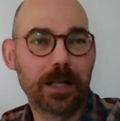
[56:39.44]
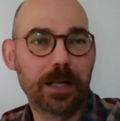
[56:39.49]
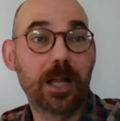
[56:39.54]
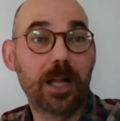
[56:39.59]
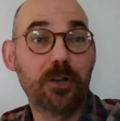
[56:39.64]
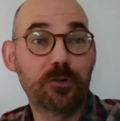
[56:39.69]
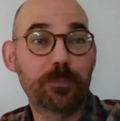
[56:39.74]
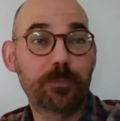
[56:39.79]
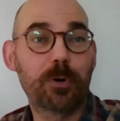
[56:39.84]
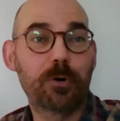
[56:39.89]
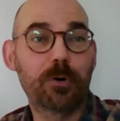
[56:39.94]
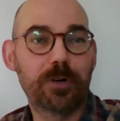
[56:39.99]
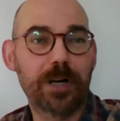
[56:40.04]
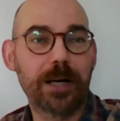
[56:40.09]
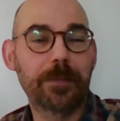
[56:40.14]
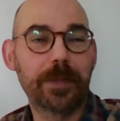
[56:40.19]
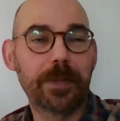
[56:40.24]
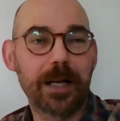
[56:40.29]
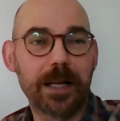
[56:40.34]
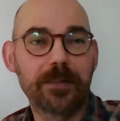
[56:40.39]
a uh, lunch
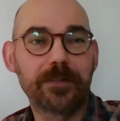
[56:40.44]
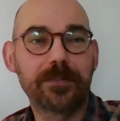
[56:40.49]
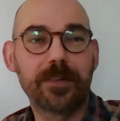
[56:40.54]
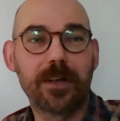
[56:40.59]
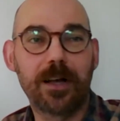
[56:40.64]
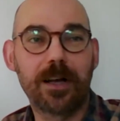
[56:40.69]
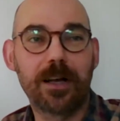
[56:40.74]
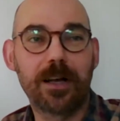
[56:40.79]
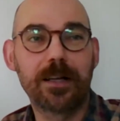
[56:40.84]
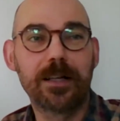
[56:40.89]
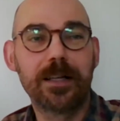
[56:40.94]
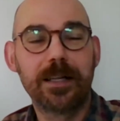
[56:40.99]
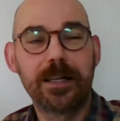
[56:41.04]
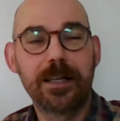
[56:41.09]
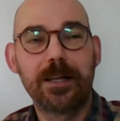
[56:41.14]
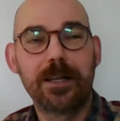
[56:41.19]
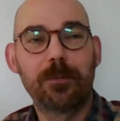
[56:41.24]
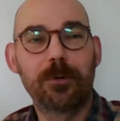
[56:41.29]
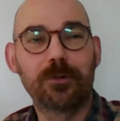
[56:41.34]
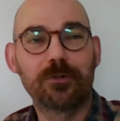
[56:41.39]
program that I saw
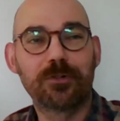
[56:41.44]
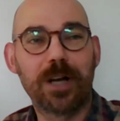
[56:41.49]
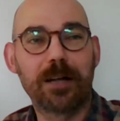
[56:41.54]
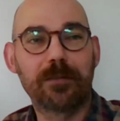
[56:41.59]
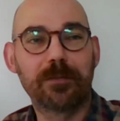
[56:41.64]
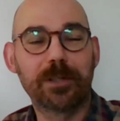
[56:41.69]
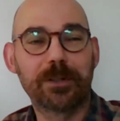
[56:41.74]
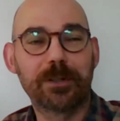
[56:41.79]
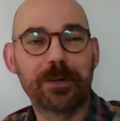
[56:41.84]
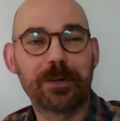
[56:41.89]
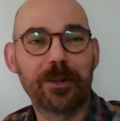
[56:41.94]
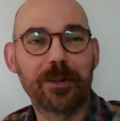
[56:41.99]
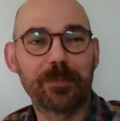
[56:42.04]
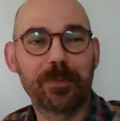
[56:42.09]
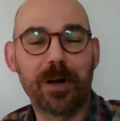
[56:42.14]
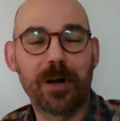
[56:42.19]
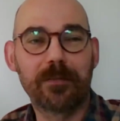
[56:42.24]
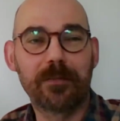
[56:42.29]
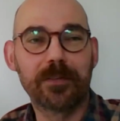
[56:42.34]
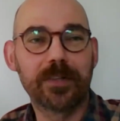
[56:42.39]
while traveling around the
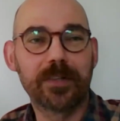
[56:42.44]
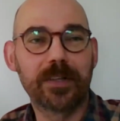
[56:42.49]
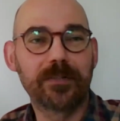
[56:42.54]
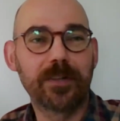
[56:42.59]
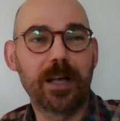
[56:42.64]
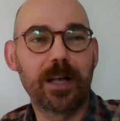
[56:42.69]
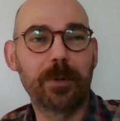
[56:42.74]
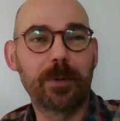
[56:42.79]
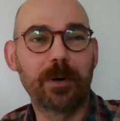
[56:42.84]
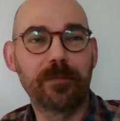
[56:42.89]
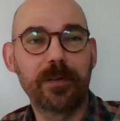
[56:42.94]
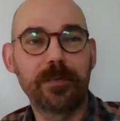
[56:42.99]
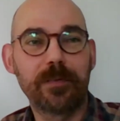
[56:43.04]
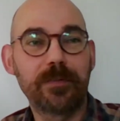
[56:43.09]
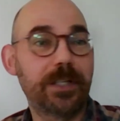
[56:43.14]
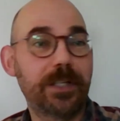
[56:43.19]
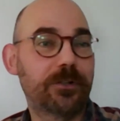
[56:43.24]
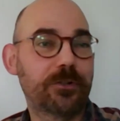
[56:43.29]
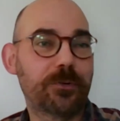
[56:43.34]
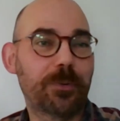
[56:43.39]
province. I saw about
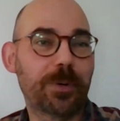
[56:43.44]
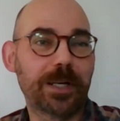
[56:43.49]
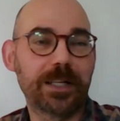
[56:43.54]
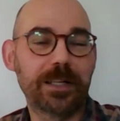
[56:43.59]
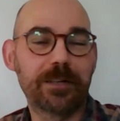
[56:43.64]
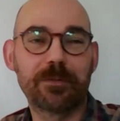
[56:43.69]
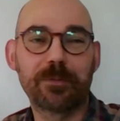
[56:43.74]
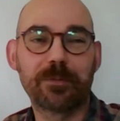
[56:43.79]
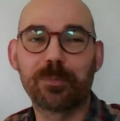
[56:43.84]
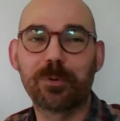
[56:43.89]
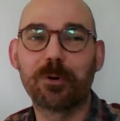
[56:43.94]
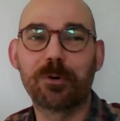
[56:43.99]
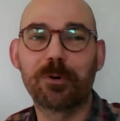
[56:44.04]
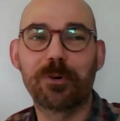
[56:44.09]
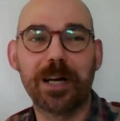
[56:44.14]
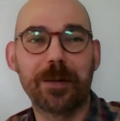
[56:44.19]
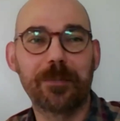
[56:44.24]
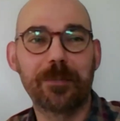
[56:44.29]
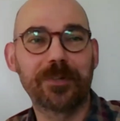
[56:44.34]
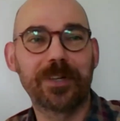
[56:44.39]
15 or 20 different
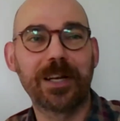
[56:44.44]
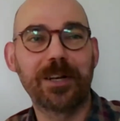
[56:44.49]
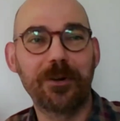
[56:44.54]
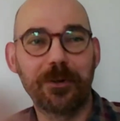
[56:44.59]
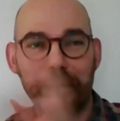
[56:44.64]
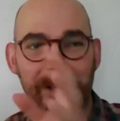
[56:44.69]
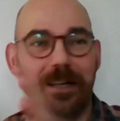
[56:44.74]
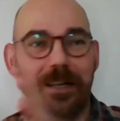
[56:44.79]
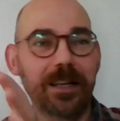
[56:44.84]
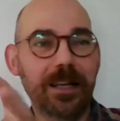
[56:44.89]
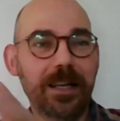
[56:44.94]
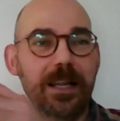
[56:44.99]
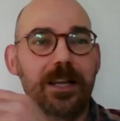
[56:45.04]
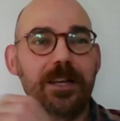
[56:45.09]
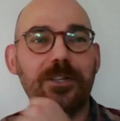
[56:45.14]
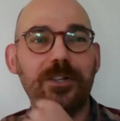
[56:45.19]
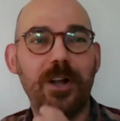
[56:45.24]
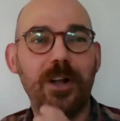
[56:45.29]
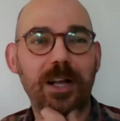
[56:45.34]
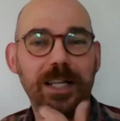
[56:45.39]
programs. And I know that
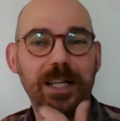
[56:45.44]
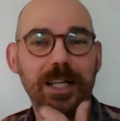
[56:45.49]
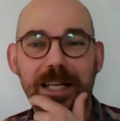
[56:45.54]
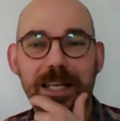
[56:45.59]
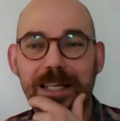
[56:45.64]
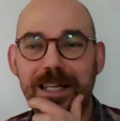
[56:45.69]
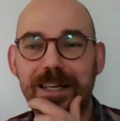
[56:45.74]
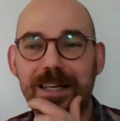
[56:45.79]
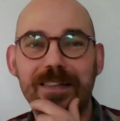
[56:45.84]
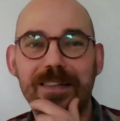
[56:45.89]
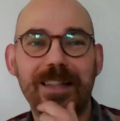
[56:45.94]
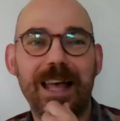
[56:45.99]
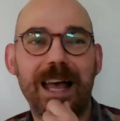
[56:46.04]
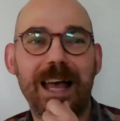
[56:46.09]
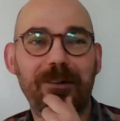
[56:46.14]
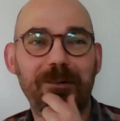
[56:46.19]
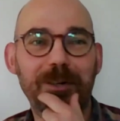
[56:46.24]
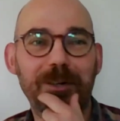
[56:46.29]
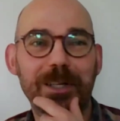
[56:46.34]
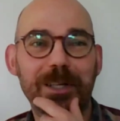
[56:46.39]
you're not getting into
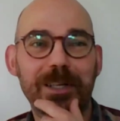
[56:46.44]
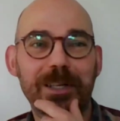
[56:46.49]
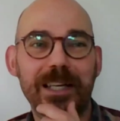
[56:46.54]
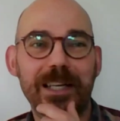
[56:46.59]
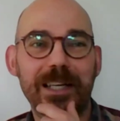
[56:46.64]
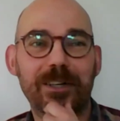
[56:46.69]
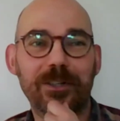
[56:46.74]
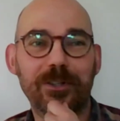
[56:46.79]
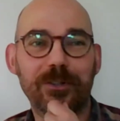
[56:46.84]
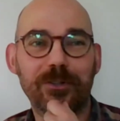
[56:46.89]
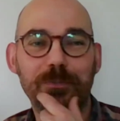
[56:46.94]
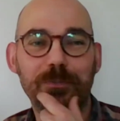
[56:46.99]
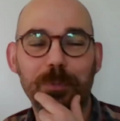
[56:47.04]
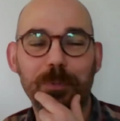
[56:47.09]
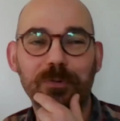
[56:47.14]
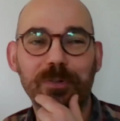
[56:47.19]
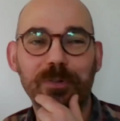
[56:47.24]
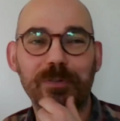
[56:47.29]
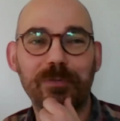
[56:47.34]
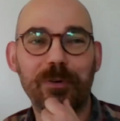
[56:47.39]
that really here, it's
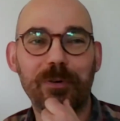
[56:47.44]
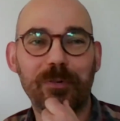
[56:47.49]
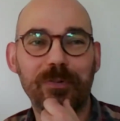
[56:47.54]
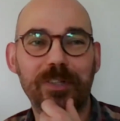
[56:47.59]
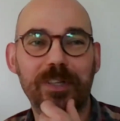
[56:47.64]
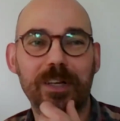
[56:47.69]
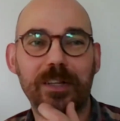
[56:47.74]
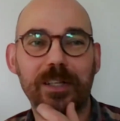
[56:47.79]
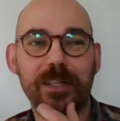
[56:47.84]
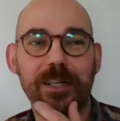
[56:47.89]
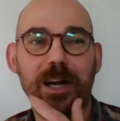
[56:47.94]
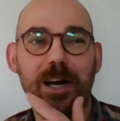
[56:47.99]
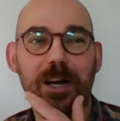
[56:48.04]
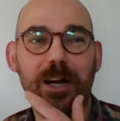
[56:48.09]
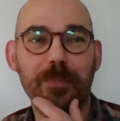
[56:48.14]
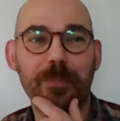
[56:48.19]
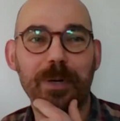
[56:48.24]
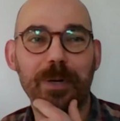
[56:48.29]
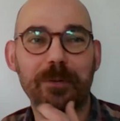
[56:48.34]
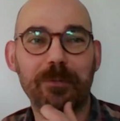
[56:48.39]
mostly focusing on the
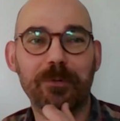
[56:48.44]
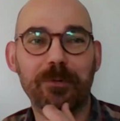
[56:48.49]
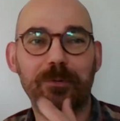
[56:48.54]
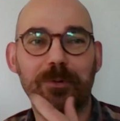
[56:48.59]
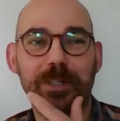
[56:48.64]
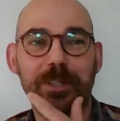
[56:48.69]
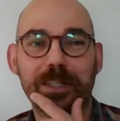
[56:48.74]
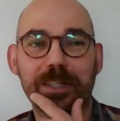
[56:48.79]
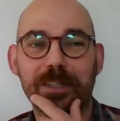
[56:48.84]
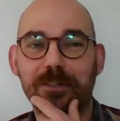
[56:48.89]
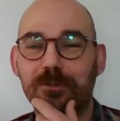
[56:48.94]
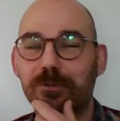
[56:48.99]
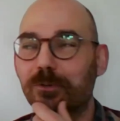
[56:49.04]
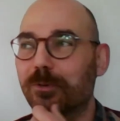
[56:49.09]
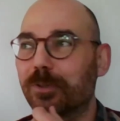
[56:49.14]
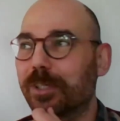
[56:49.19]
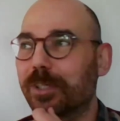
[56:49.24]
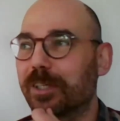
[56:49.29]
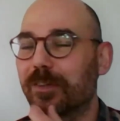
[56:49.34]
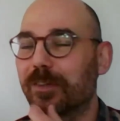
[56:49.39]
garden, but it was really,
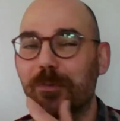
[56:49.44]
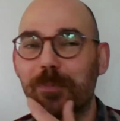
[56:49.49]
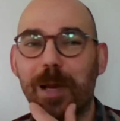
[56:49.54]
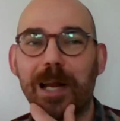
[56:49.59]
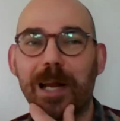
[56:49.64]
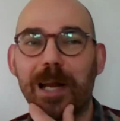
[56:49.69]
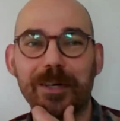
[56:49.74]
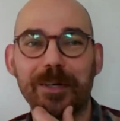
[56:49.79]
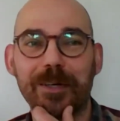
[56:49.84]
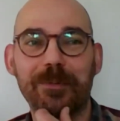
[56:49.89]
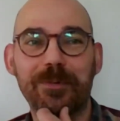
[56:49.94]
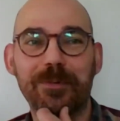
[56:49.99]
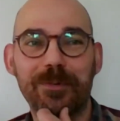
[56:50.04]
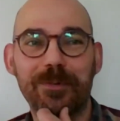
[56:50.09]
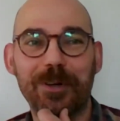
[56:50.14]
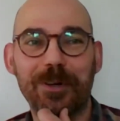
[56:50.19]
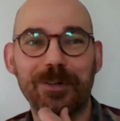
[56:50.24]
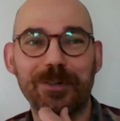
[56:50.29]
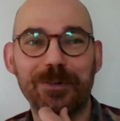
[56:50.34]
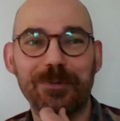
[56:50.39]
truly inspiring.
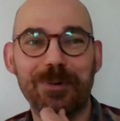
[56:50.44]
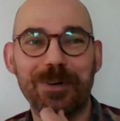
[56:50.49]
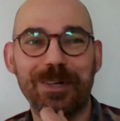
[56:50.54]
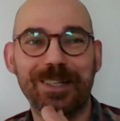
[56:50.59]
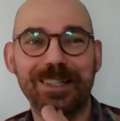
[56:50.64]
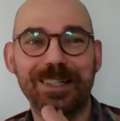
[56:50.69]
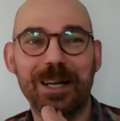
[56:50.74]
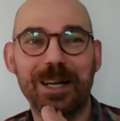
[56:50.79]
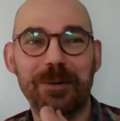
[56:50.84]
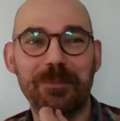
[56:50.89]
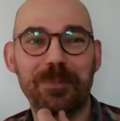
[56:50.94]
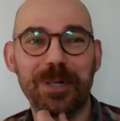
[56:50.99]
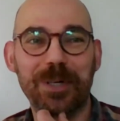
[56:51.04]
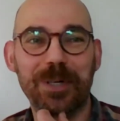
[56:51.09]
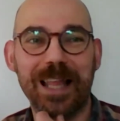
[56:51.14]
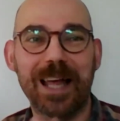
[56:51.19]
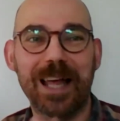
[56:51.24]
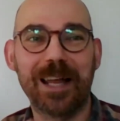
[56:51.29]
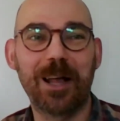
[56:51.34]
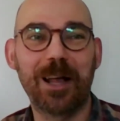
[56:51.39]
So I just wanted to kind of
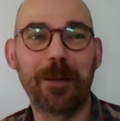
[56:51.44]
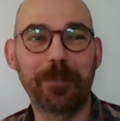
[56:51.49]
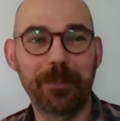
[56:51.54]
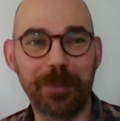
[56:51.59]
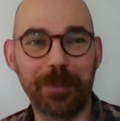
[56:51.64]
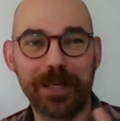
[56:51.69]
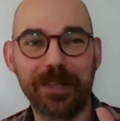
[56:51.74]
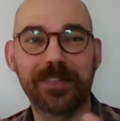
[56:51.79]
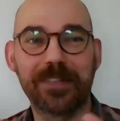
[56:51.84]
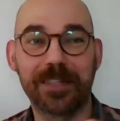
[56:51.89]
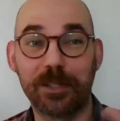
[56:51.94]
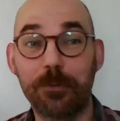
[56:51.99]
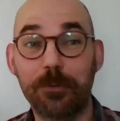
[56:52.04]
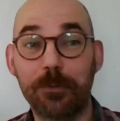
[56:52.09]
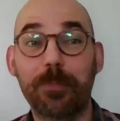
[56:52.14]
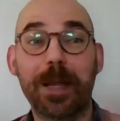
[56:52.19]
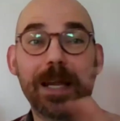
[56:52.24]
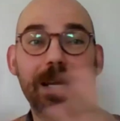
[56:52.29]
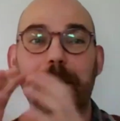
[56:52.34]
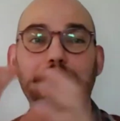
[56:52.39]
bring that up because
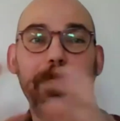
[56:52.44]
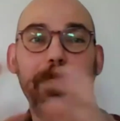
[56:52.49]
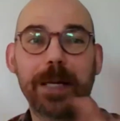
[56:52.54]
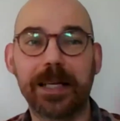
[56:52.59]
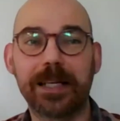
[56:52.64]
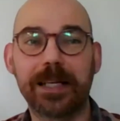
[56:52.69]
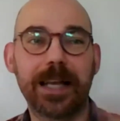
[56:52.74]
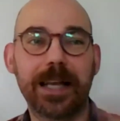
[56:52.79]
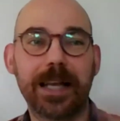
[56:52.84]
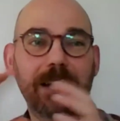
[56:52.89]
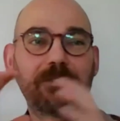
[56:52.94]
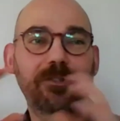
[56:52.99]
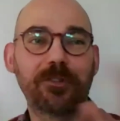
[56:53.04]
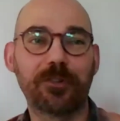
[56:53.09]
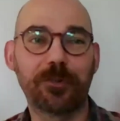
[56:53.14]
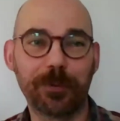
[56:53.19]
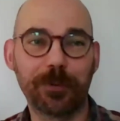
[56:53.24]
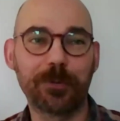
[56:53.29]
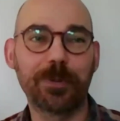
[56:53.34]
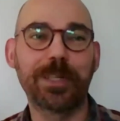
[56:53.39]
you made big
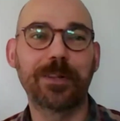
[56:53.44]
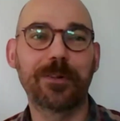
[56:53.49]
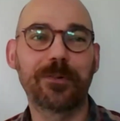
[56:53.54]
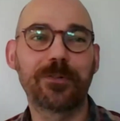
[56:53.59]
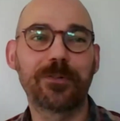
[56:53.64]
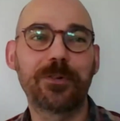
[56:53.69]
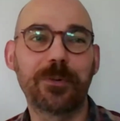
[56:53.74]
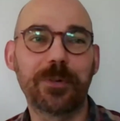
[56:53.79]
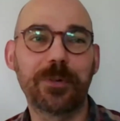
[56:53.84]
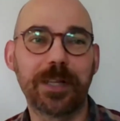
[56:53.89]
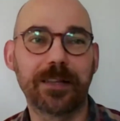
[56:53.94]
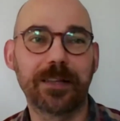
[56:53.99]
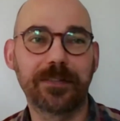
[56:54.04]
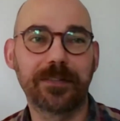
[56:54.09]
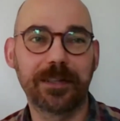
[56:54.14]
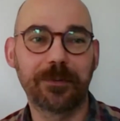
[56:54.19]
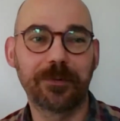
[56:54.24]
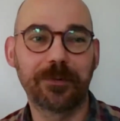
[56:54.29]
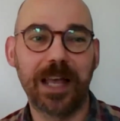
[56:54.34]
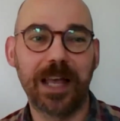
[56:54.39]
connections between those two
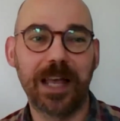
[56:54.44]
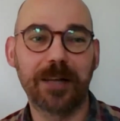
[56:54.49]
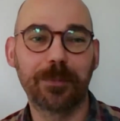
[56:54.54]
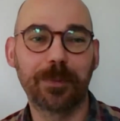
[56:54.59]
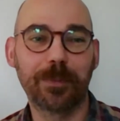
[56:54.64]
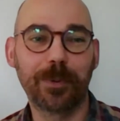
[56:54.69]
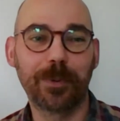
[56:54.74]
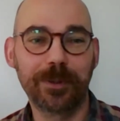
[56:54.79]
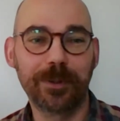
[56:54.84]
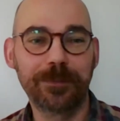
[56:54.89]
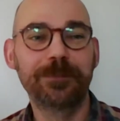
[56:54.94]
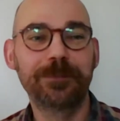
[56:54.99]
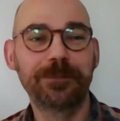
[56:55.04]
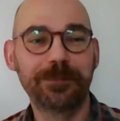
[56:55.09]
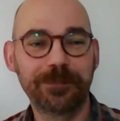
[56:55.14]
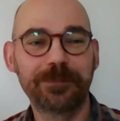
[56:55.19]
things and it was admirable.